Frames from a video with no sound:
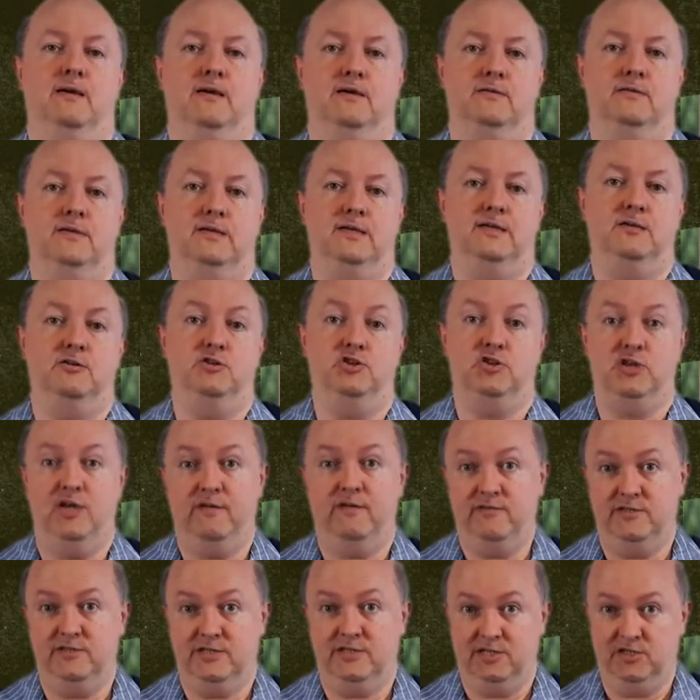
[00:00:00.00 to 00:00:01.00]
The
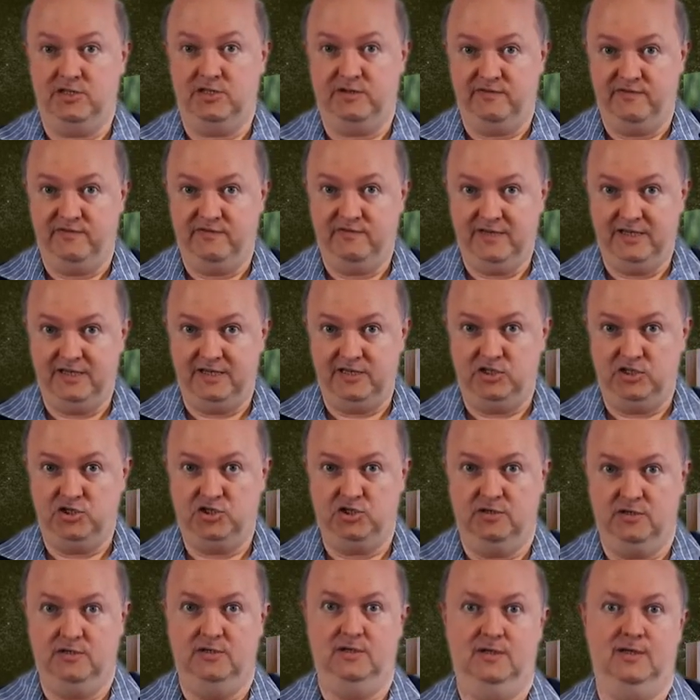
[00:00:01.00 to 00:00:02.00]
chef is actually
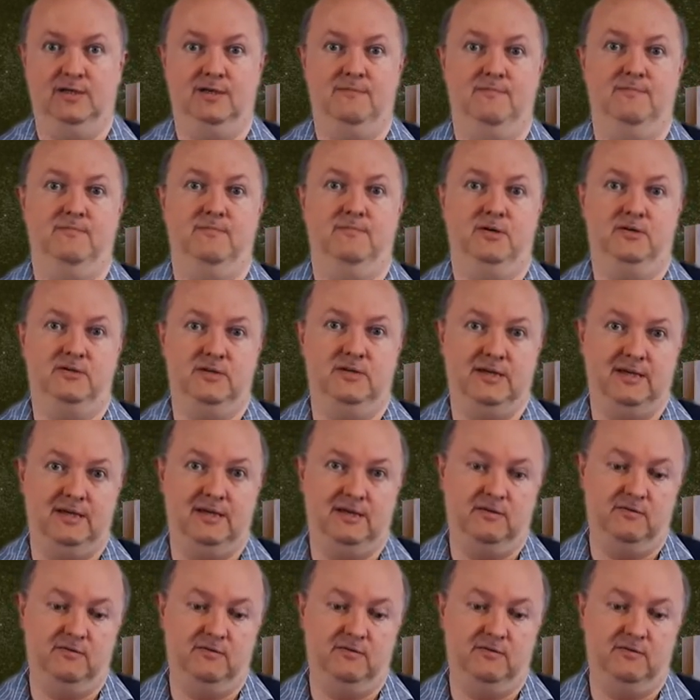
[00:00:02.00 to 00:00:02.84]
Finnish, but the